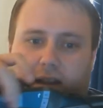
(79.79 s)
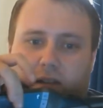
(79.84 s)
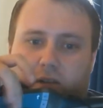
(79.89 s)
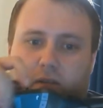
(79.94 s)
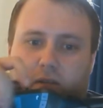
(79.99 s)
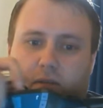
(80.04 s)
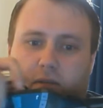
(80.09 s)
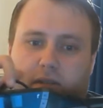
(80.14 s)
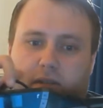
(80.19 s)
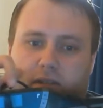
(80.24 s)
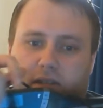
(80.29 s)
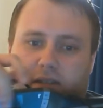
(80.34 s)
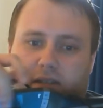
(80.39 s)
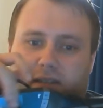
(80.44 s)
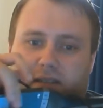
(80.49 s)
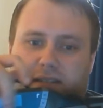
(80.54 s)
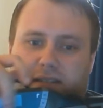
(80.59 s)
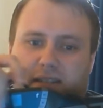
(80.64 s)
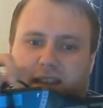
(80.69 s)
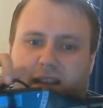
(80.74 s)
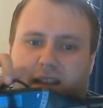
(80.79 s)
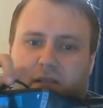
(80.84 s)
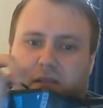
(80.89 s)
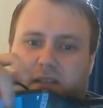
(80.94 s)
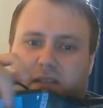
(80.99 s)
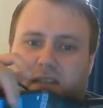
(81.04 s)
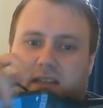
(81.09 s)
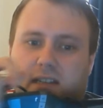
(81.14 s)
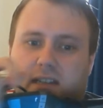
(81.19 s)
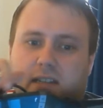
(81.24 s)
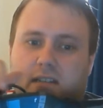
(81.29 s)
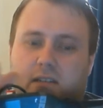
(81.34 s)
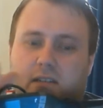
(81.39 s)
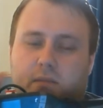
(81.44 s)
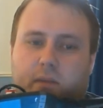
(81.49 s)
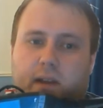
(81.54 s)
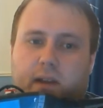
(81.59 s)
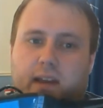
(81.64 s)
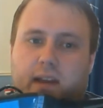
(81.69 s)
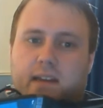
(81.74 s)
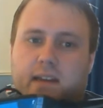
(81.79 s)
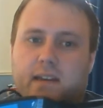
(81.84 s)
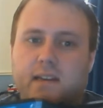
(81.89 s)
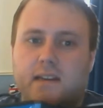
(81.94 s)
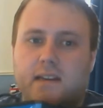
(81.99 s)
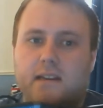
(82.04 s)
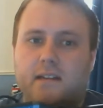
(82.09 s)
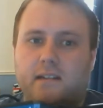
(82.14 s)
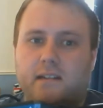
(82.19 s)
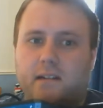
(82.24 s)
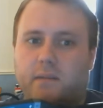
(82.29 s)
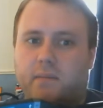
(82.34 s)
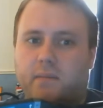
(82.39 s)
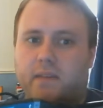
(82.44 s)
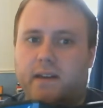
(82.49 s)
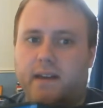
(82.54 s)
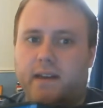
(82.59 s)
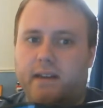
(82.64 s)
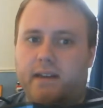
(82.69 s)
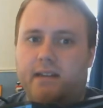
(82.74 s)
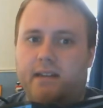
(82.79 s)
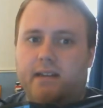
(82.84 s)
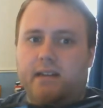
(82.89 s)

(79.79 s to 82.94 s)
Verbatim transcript: normal just L C D display up there,